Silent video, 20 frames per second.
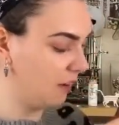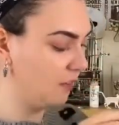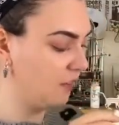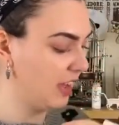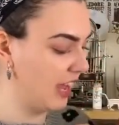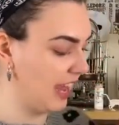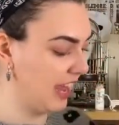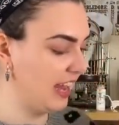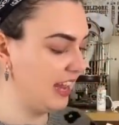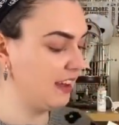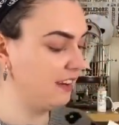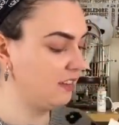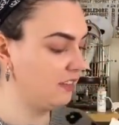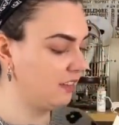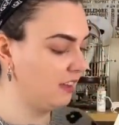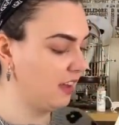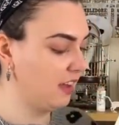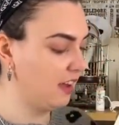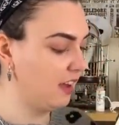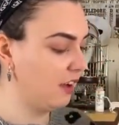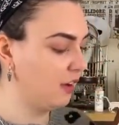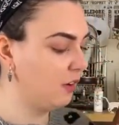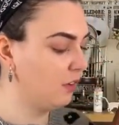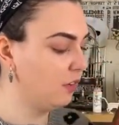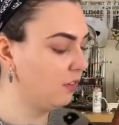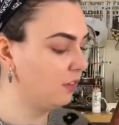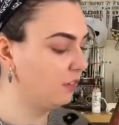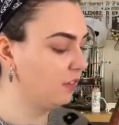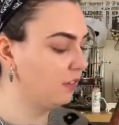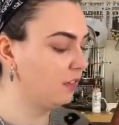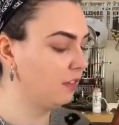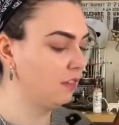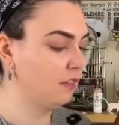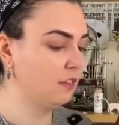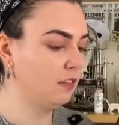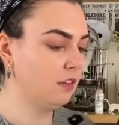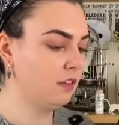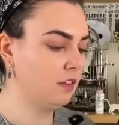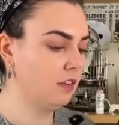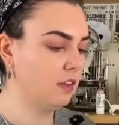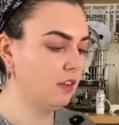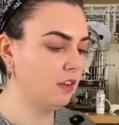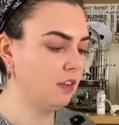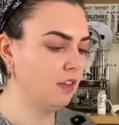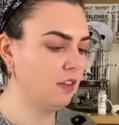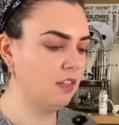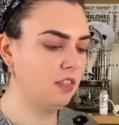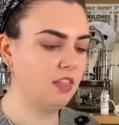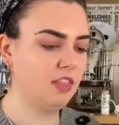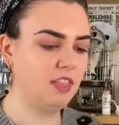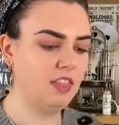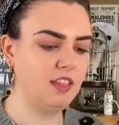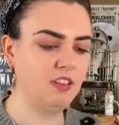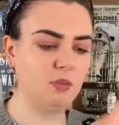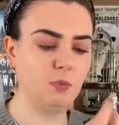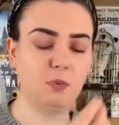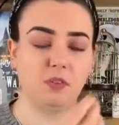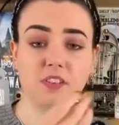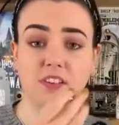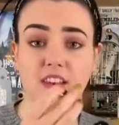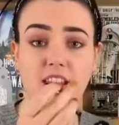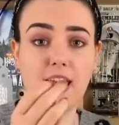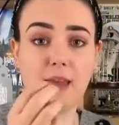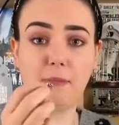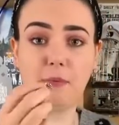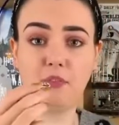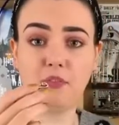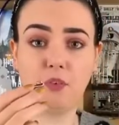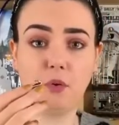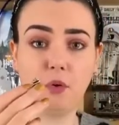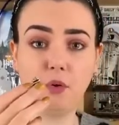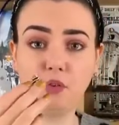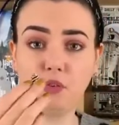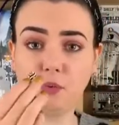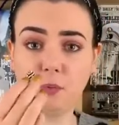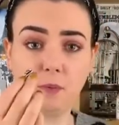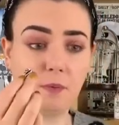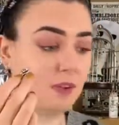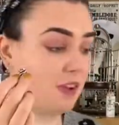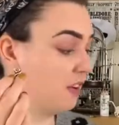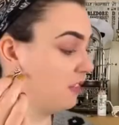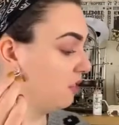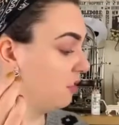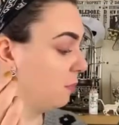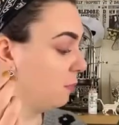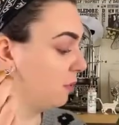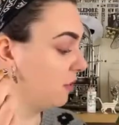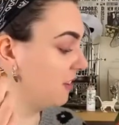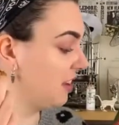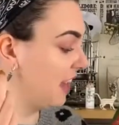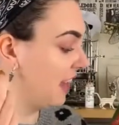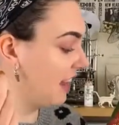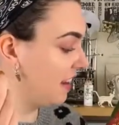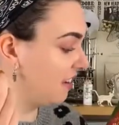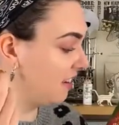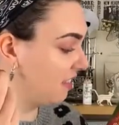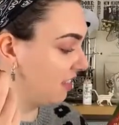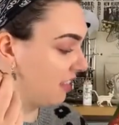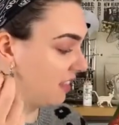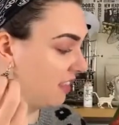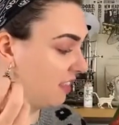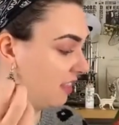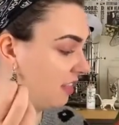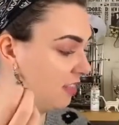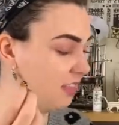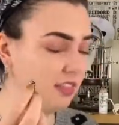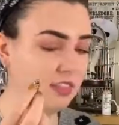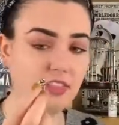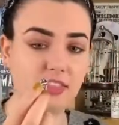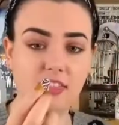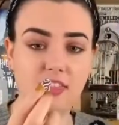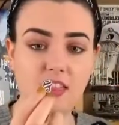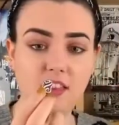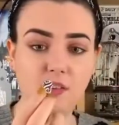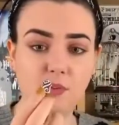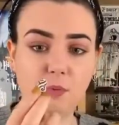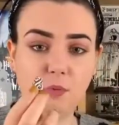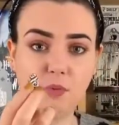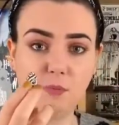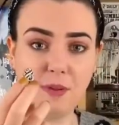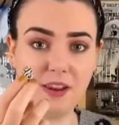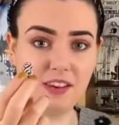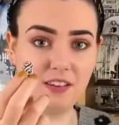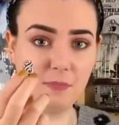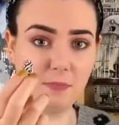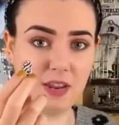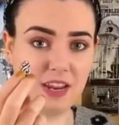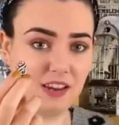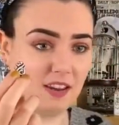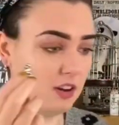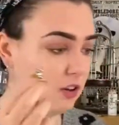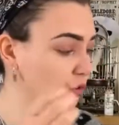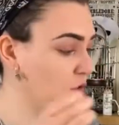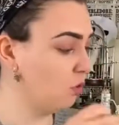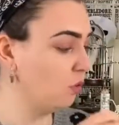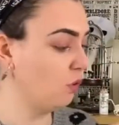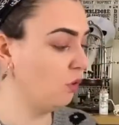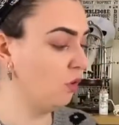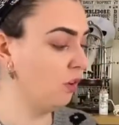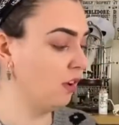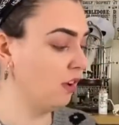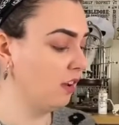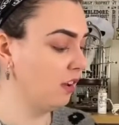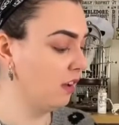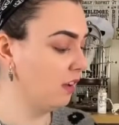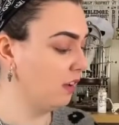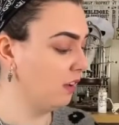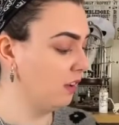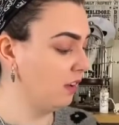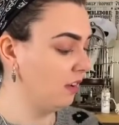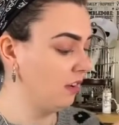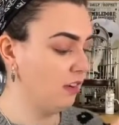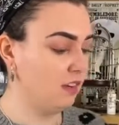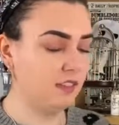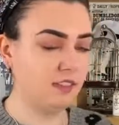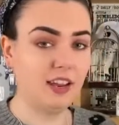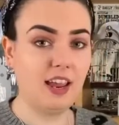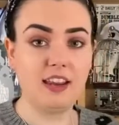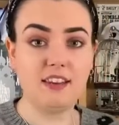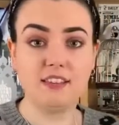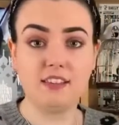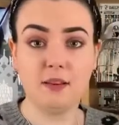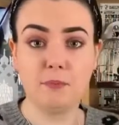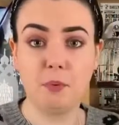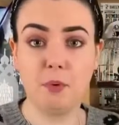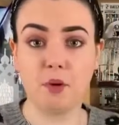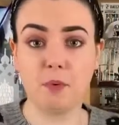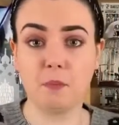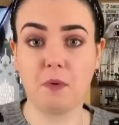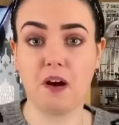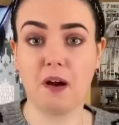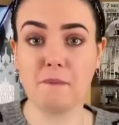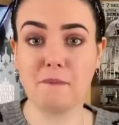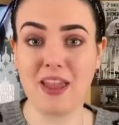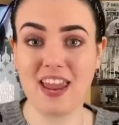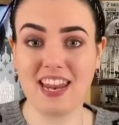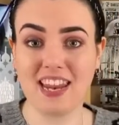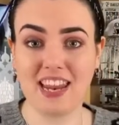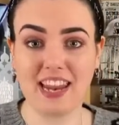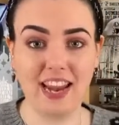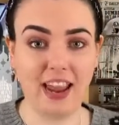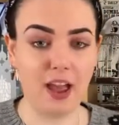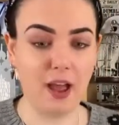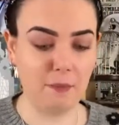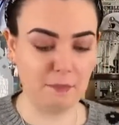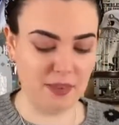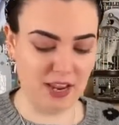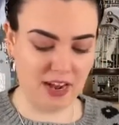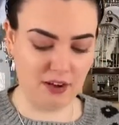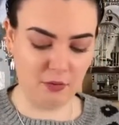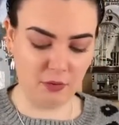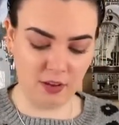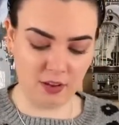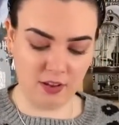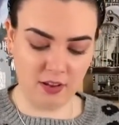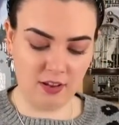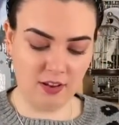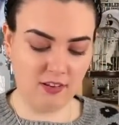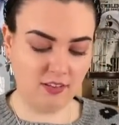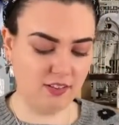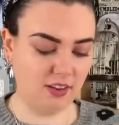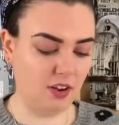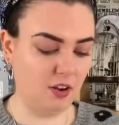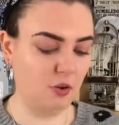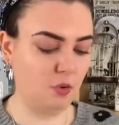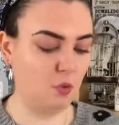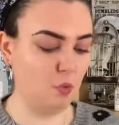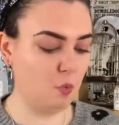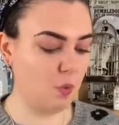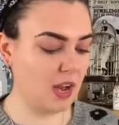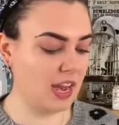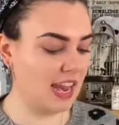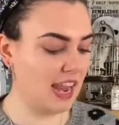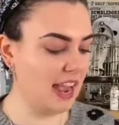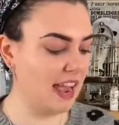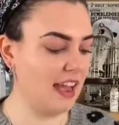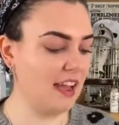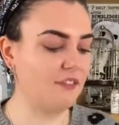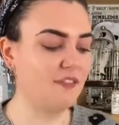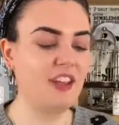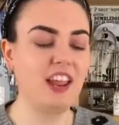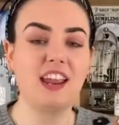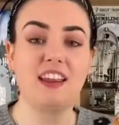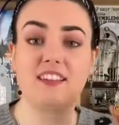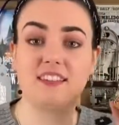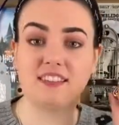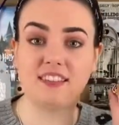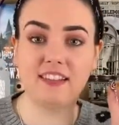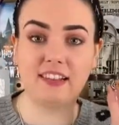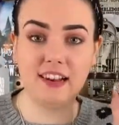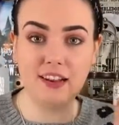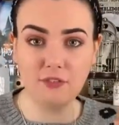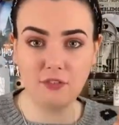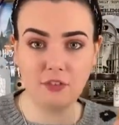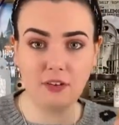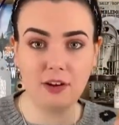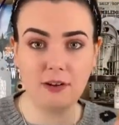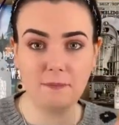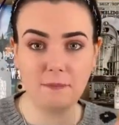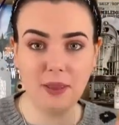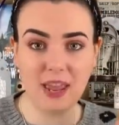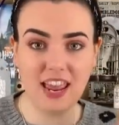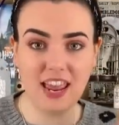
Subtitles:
Okay, so this wasn't there before, so I'm going to pretend that this was meant to be in the door. It's getting to the point where I'm making it up now. So we have a Slytherin